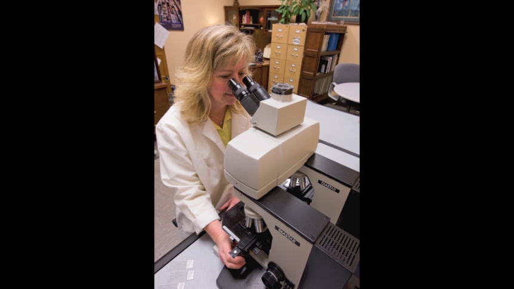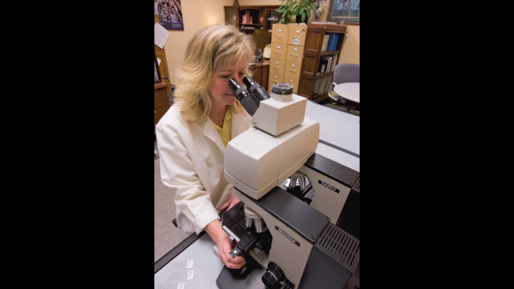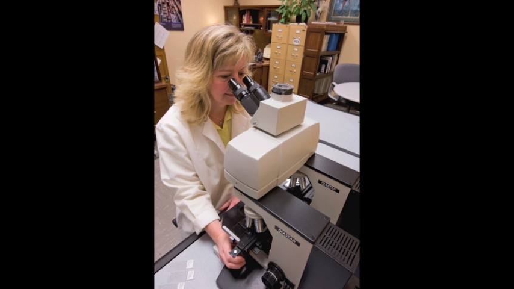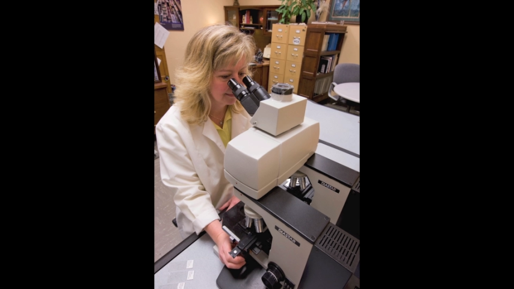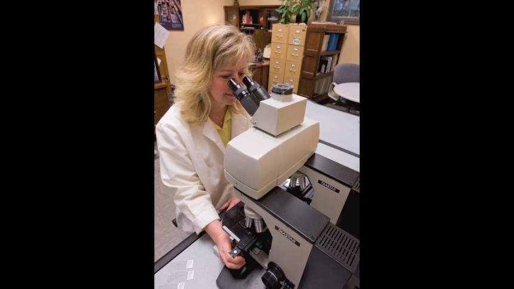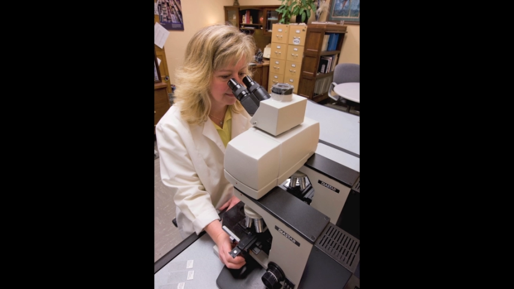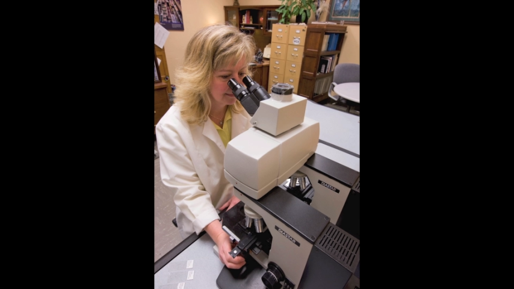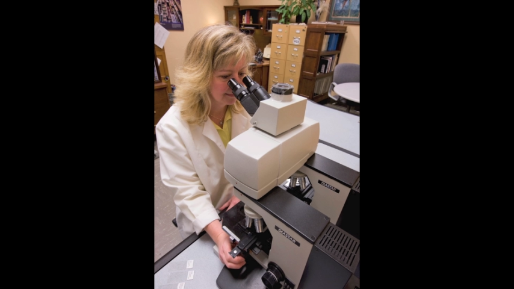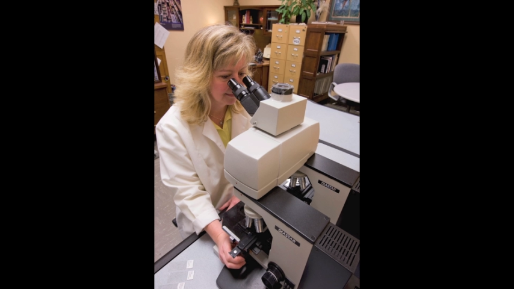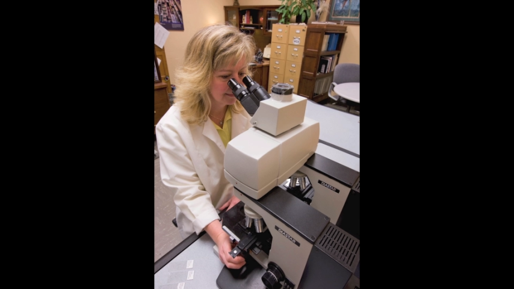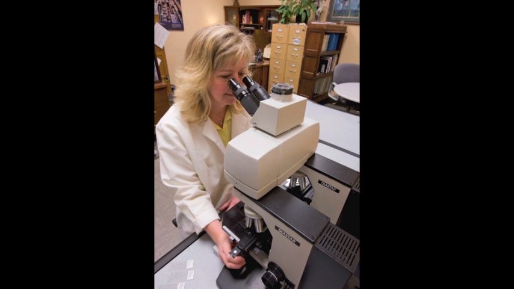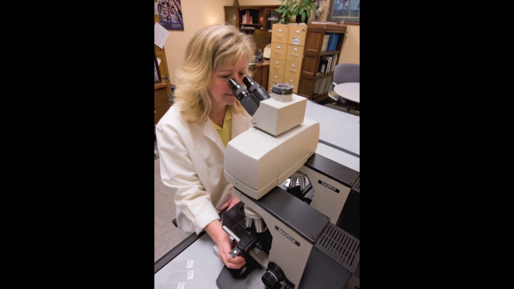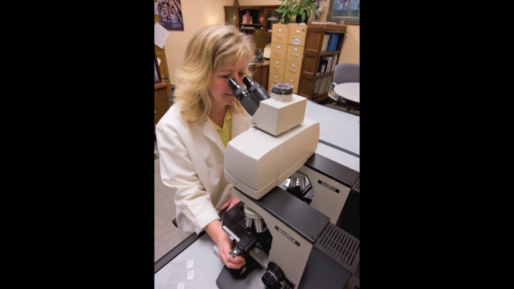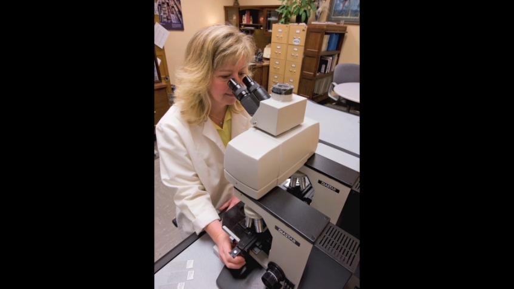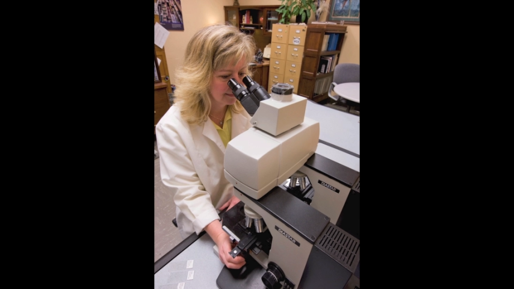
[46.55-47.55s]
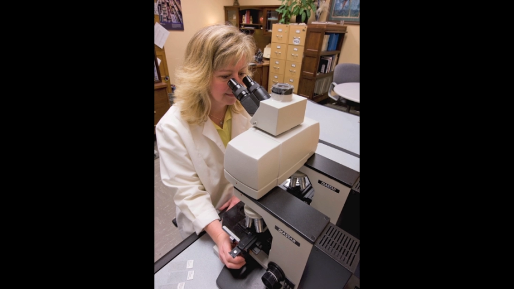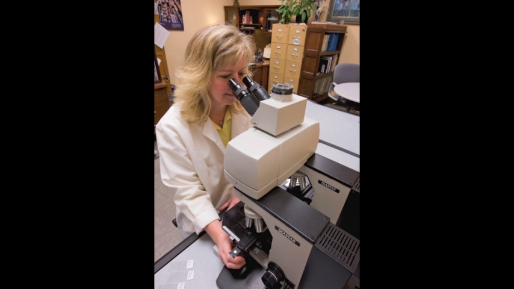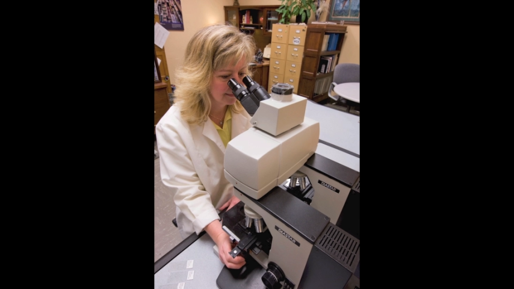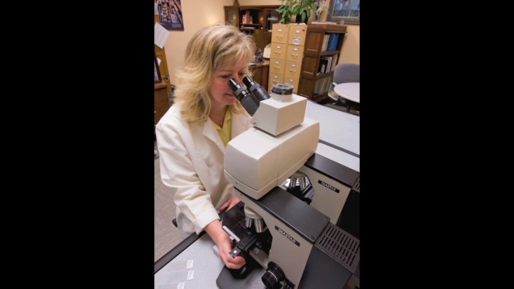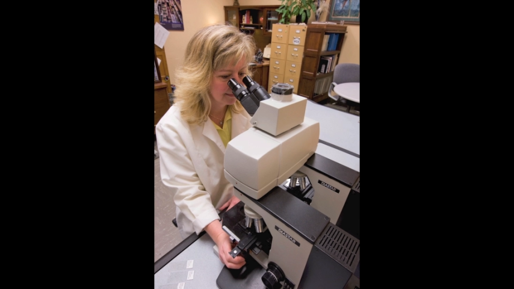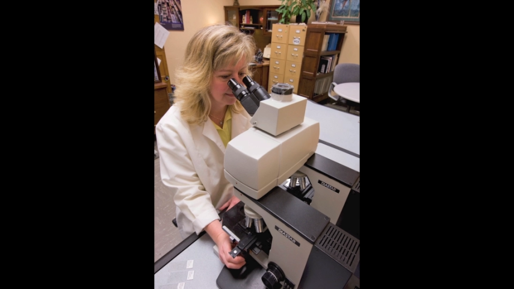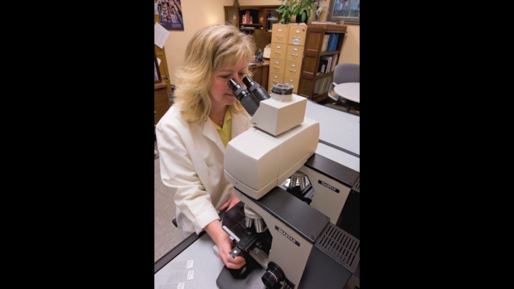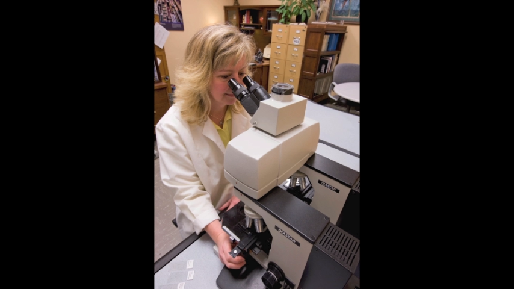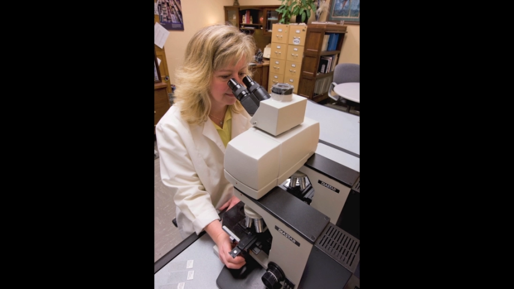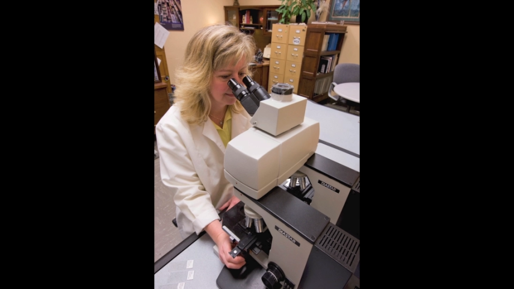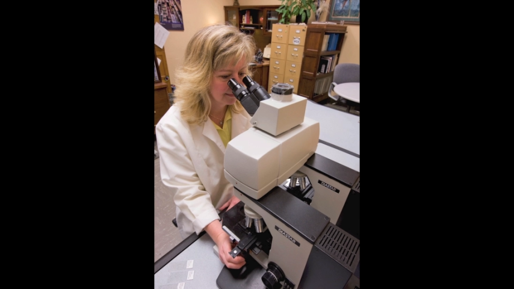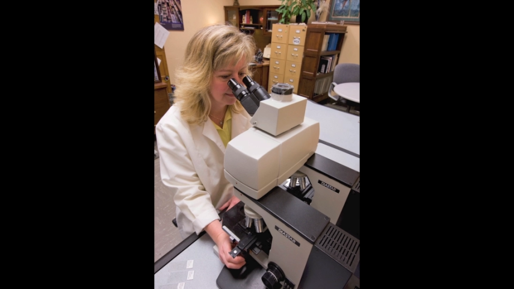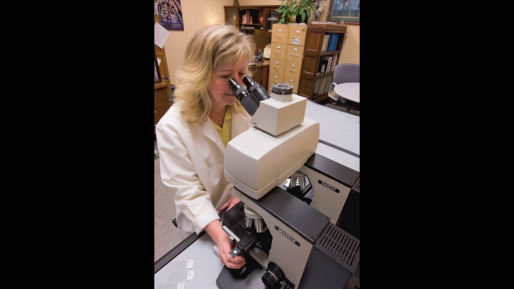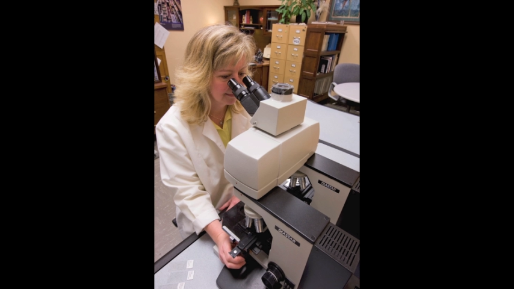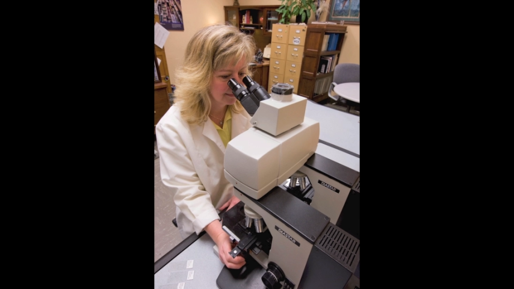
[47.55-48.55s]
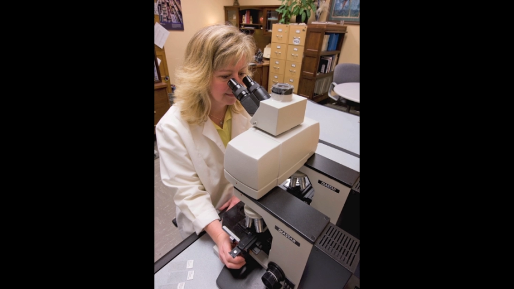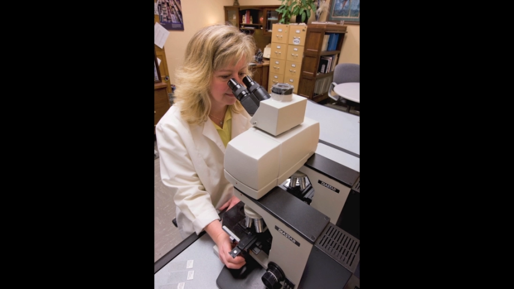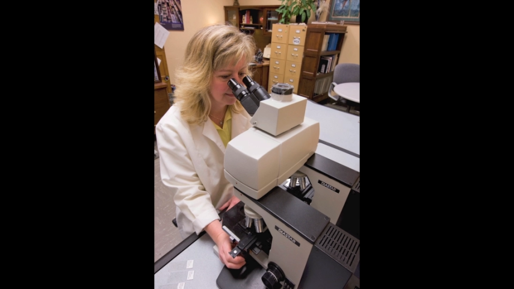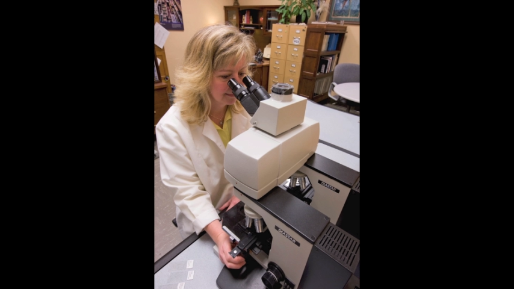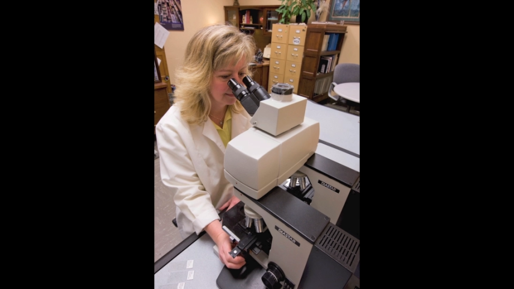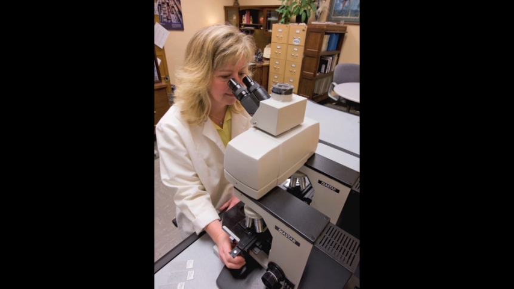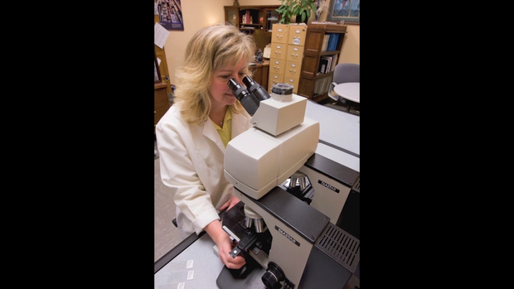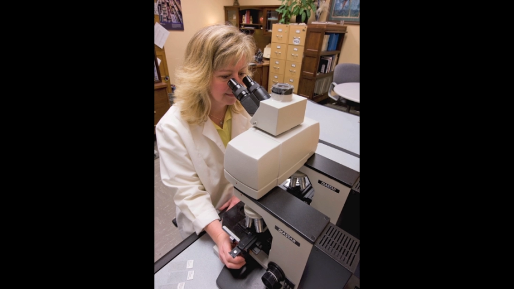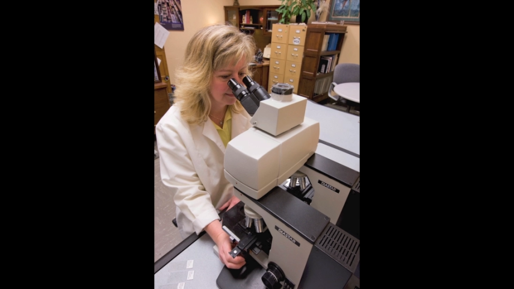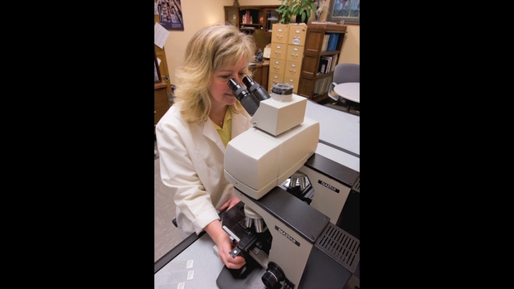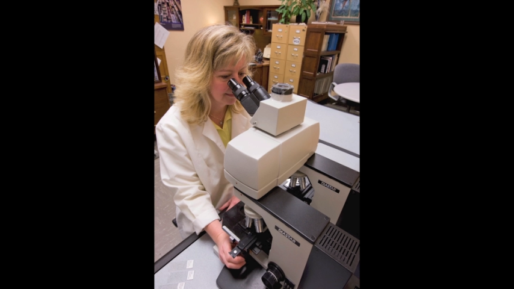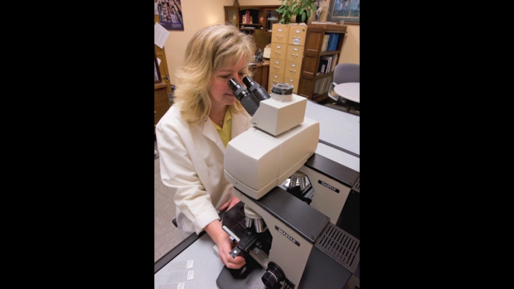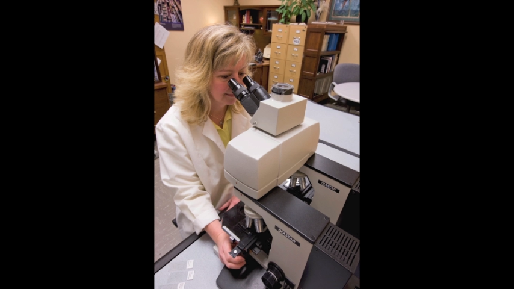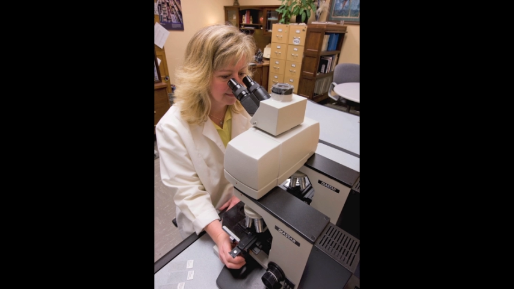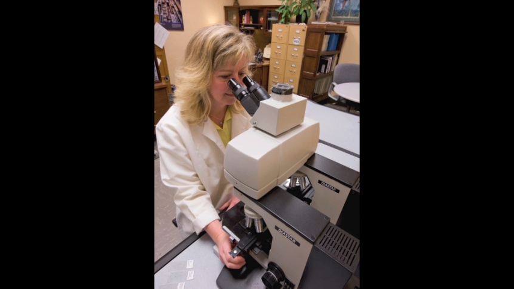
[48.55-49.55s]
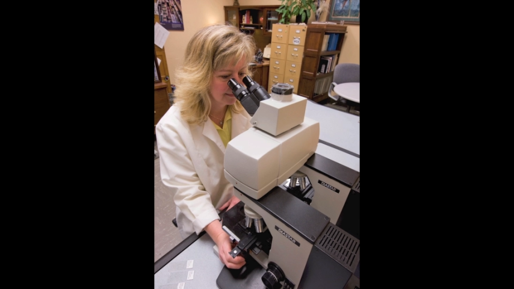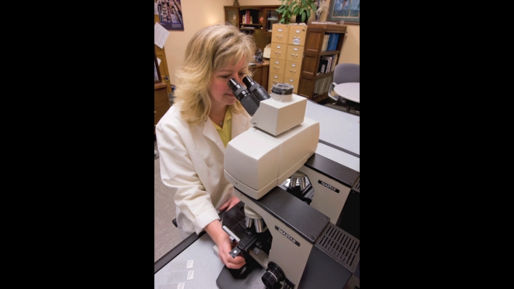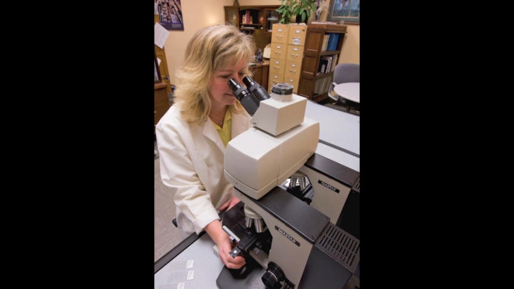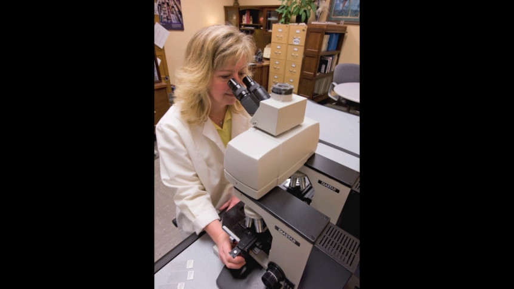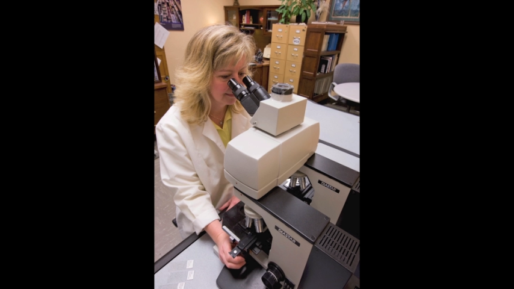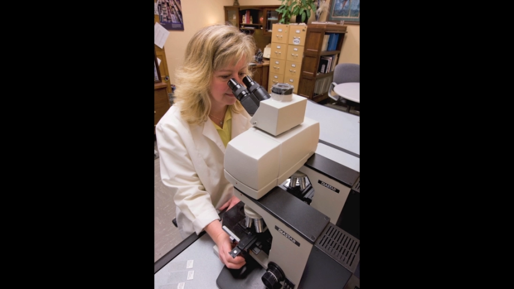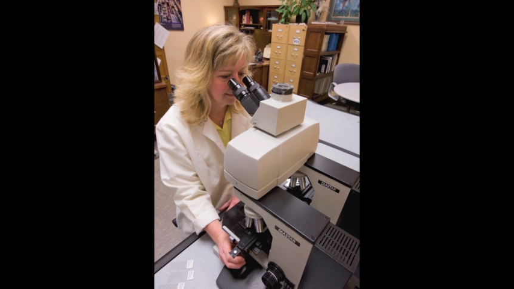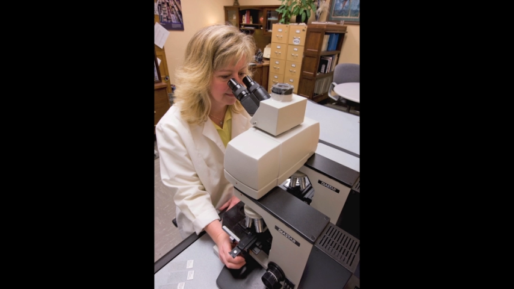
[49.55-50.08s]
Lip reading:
No face is visible, so there are no lips to read.